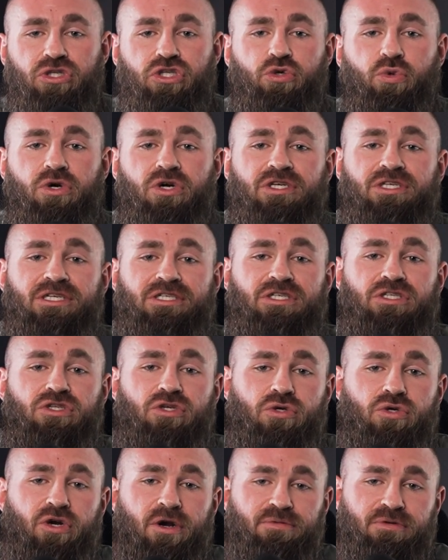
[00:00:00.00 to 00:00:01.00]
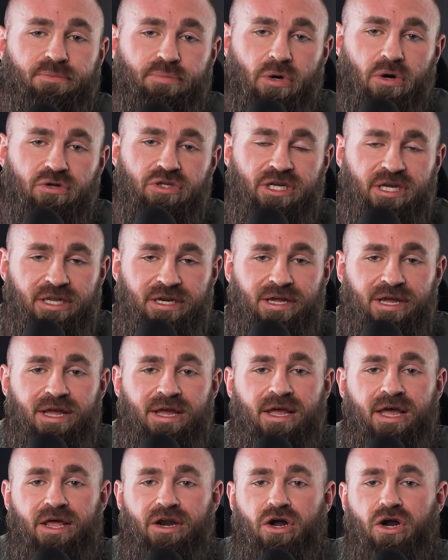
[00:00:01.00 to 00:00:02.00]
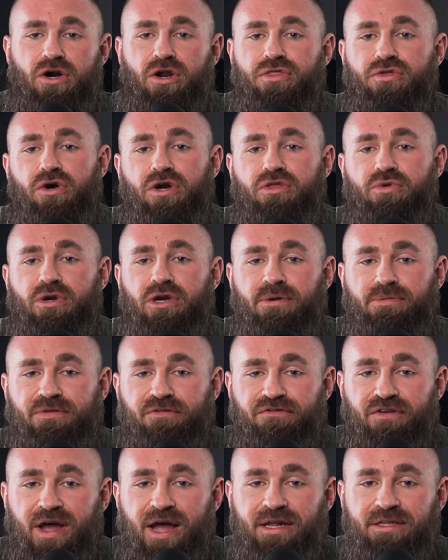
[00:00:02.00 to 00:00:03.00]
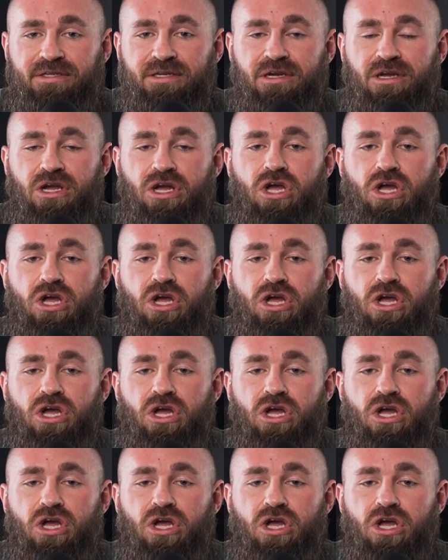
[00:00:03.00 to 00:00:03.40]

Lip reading: 262 grams of protein, and 133 grams of fat,